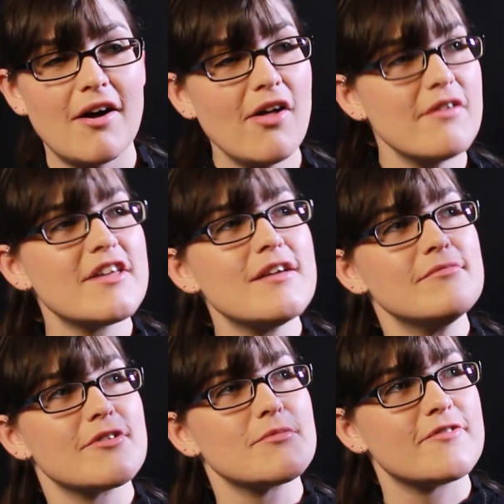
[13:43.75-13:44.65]
all of
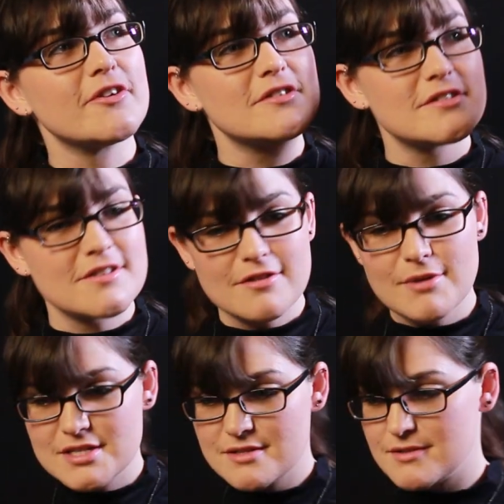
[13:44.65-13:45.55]
them from the first all the
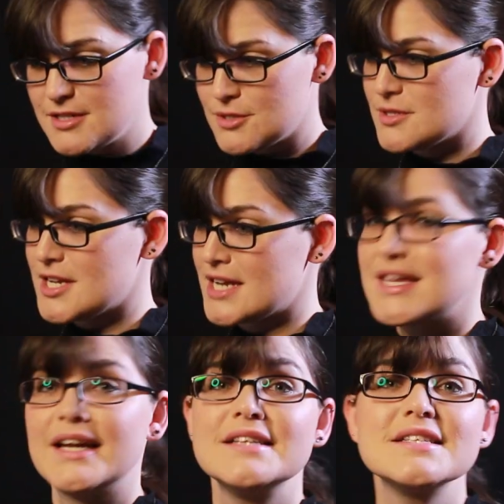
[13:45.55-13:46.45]
way to additional second
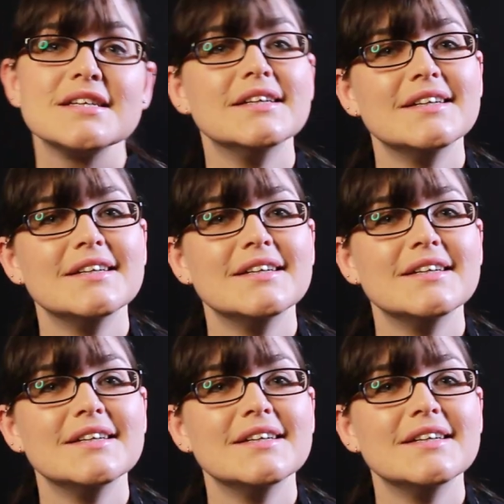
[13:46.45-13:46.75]
second.